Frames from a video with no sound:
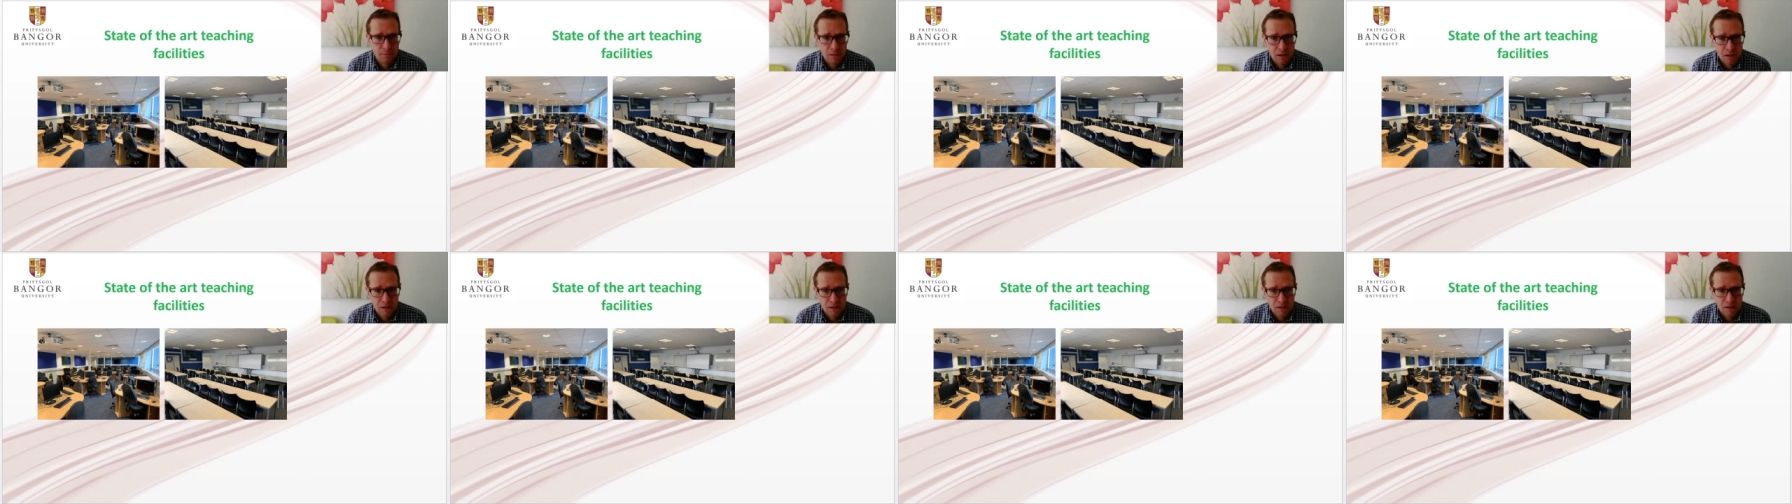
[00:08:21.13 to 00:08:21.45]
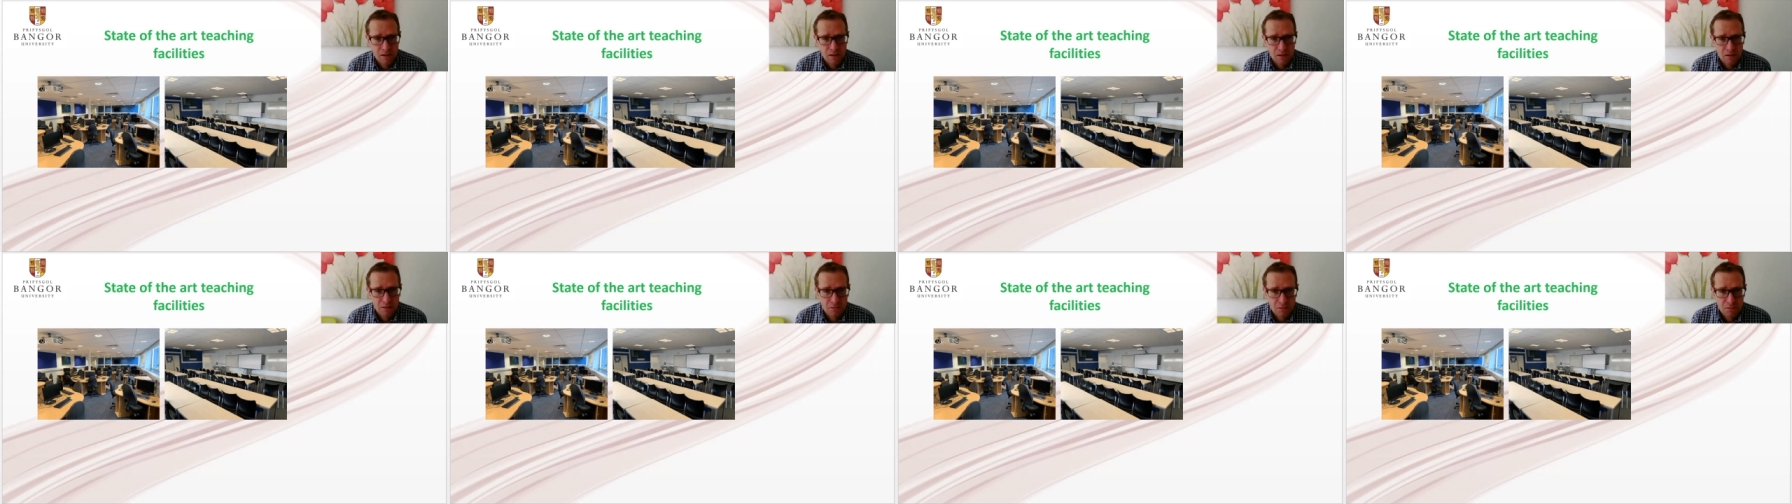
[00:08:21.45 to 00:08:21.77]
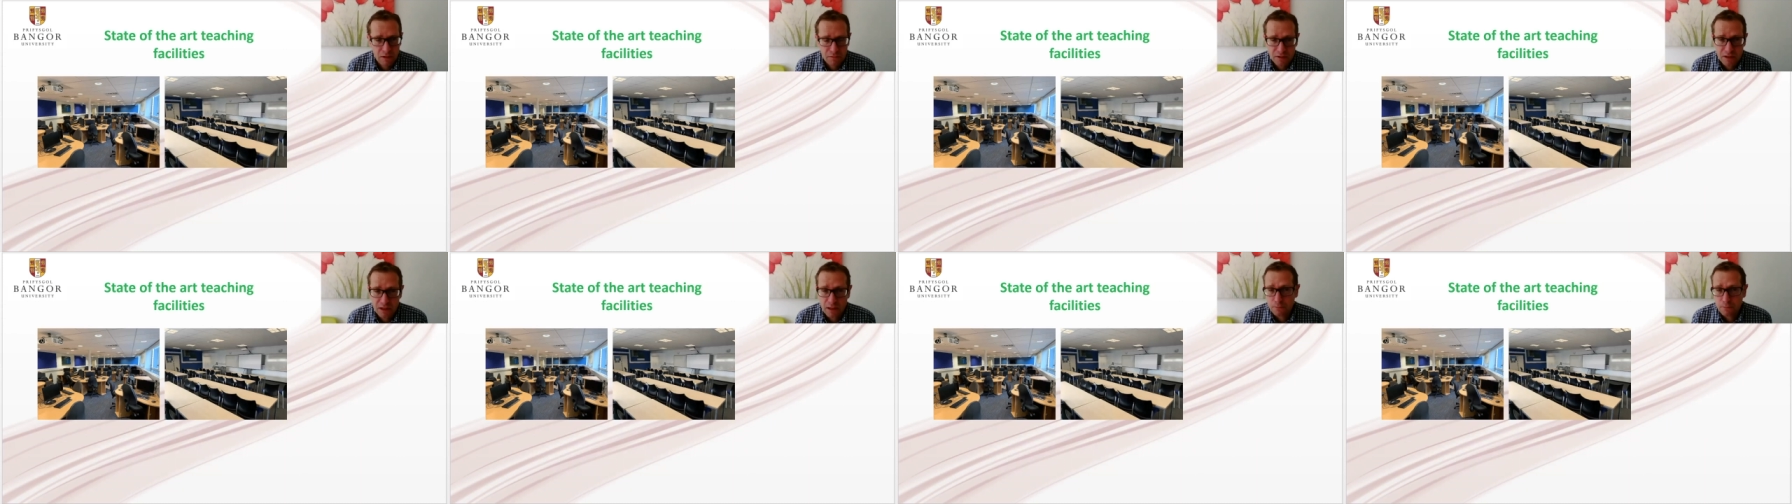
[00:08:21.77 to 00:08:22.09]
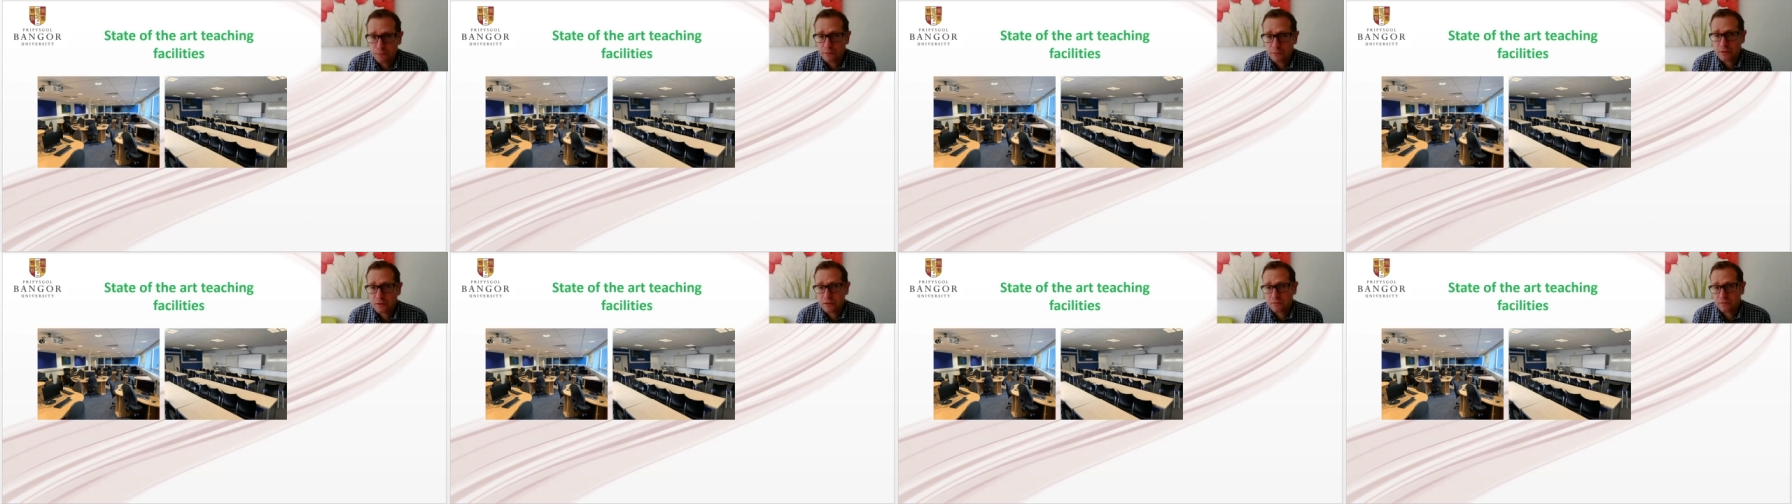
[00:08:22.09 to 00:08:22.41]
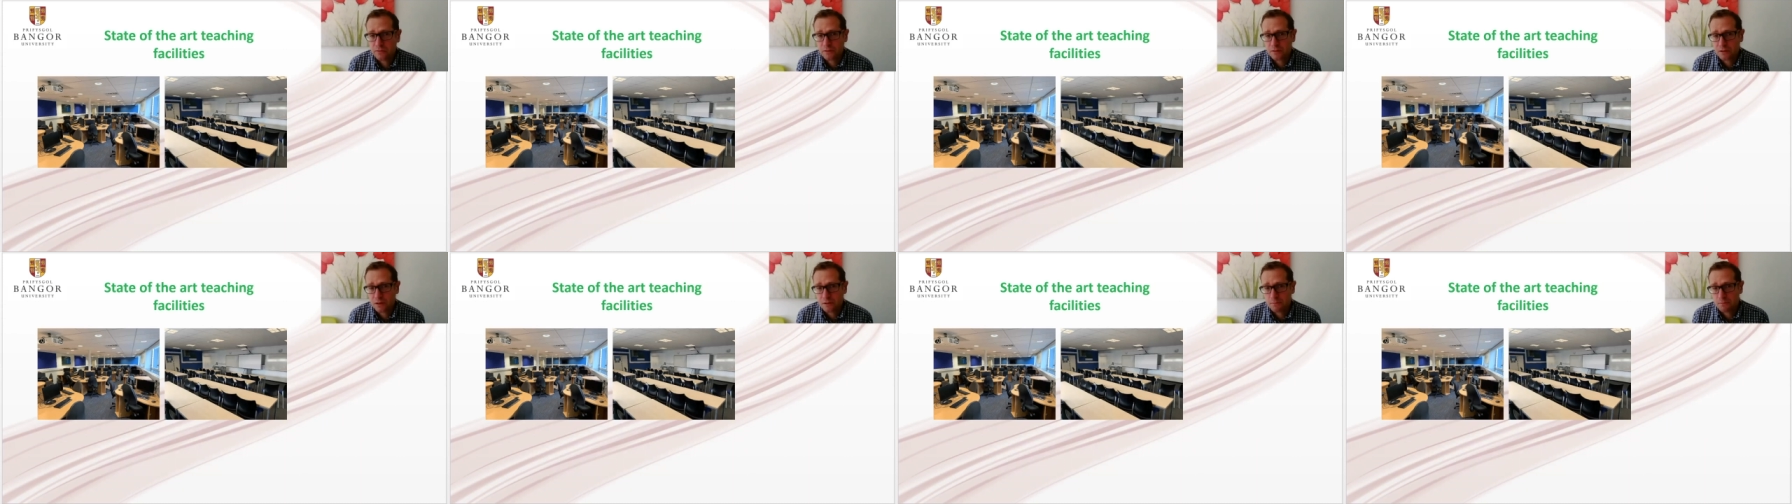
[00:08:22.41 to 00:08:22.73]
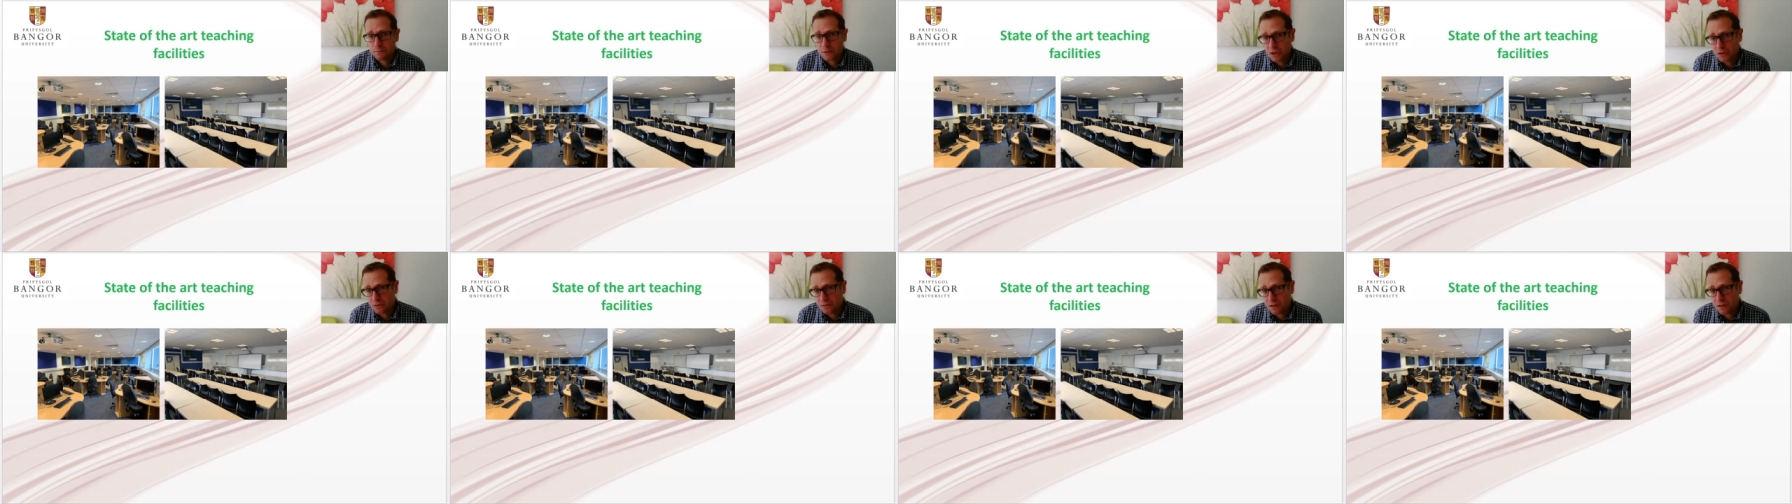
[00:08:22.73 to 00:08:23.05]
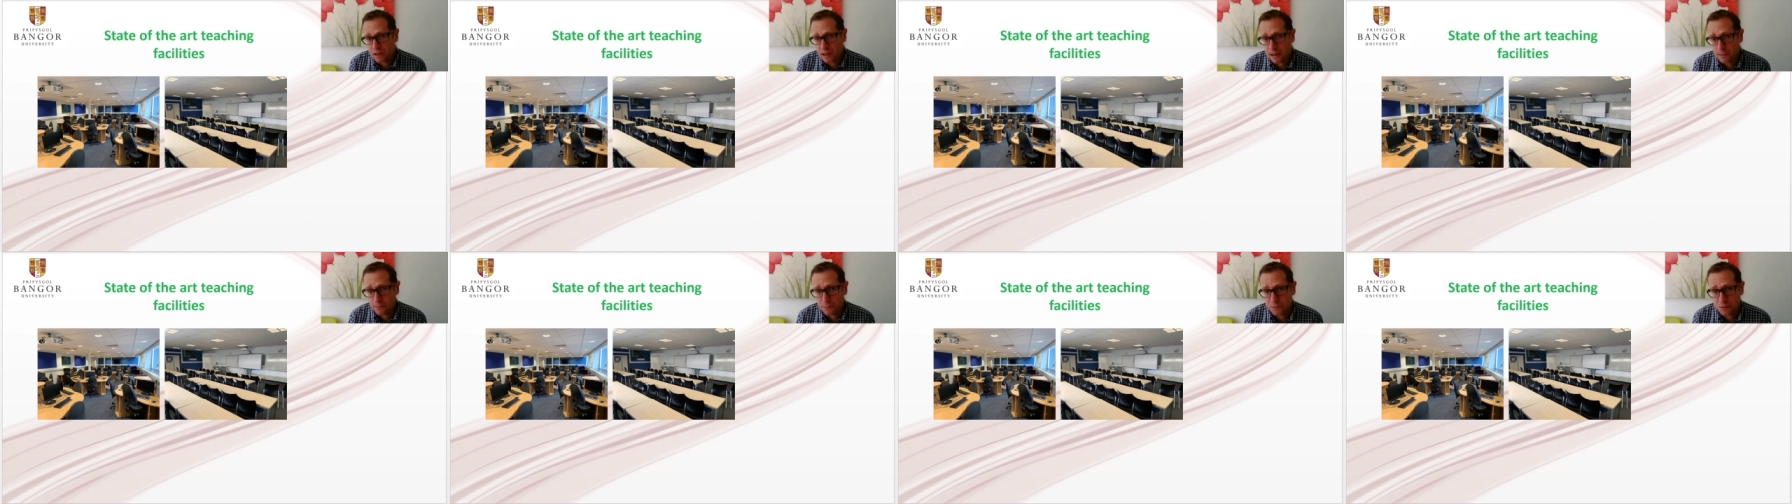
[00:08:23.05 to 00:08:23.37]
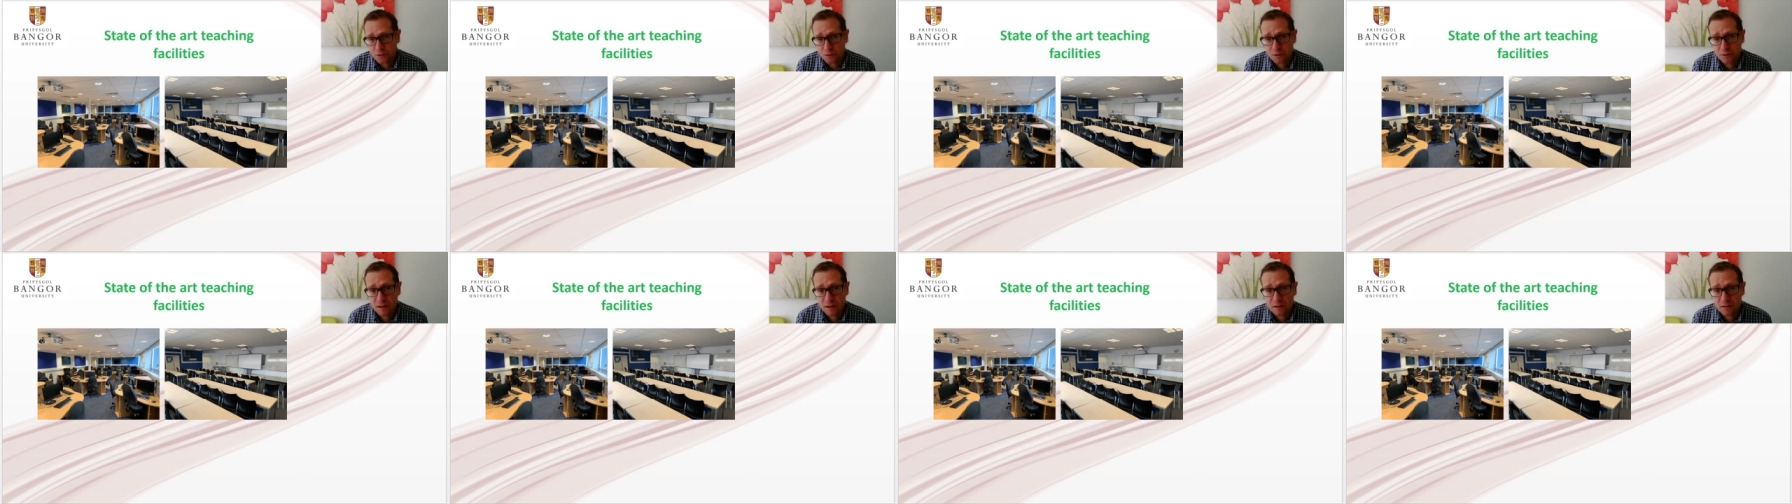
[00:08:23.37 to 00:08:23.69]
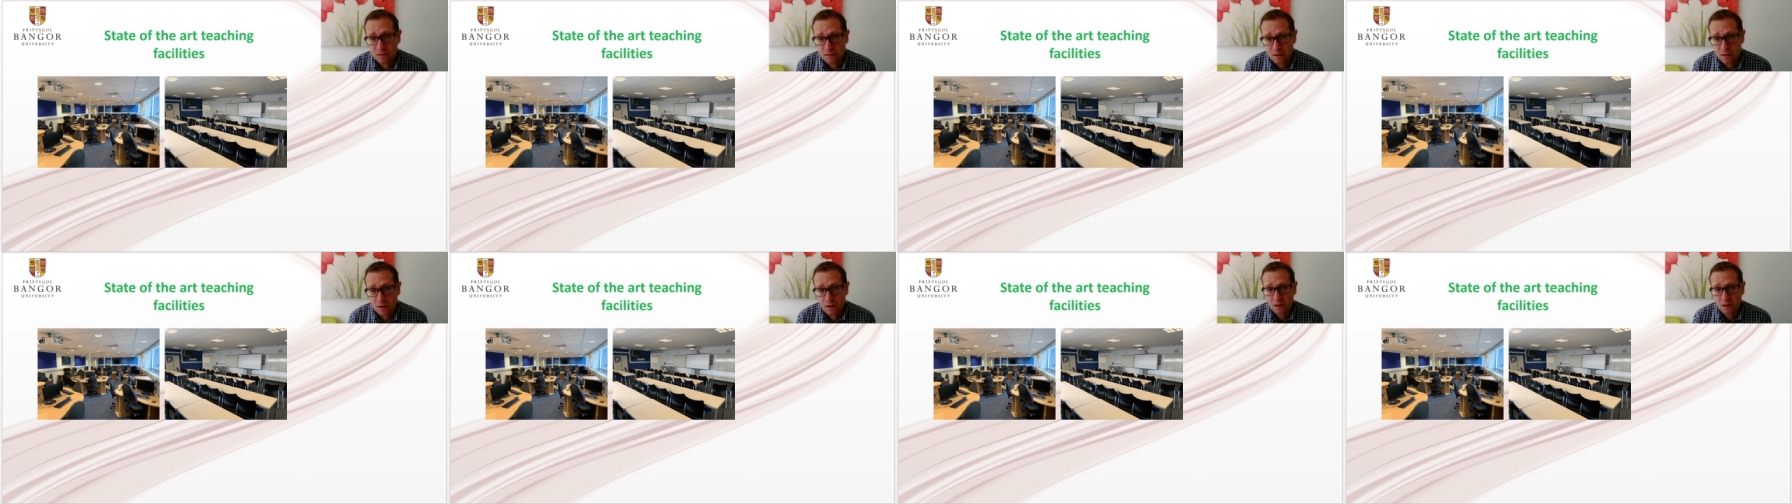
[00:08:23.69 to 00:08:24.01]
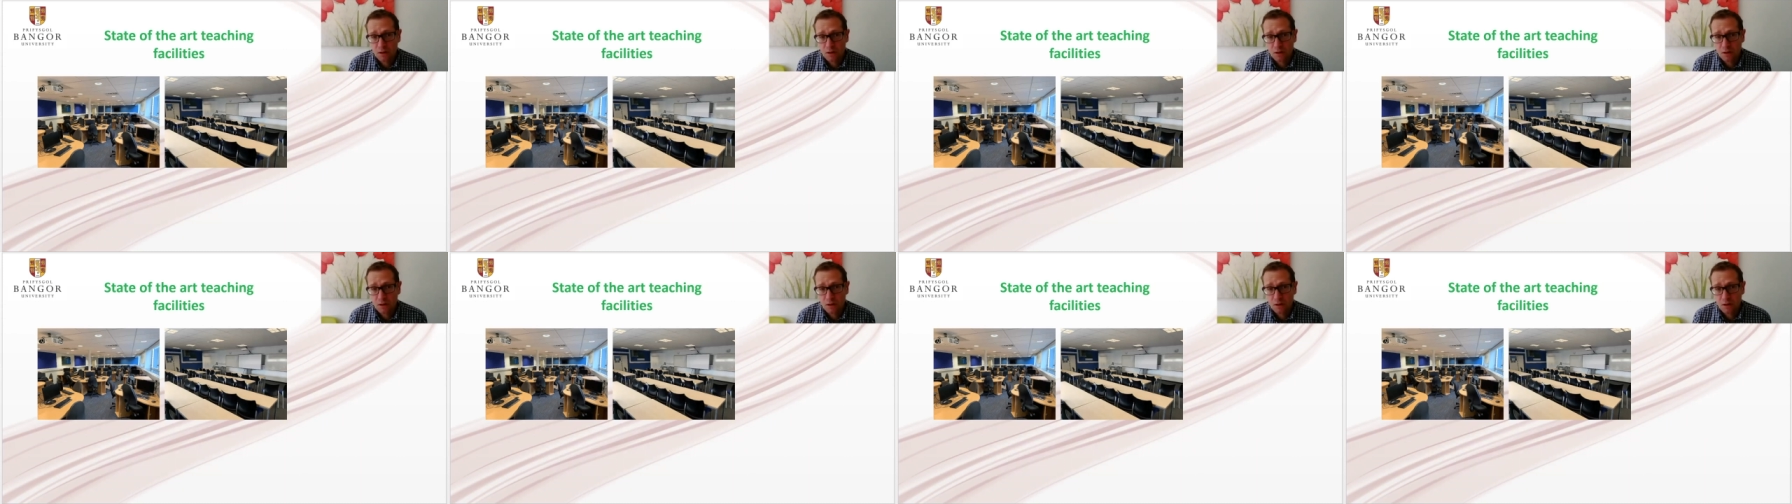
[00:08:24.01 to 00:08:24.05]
So we have a number of different computer laboratories,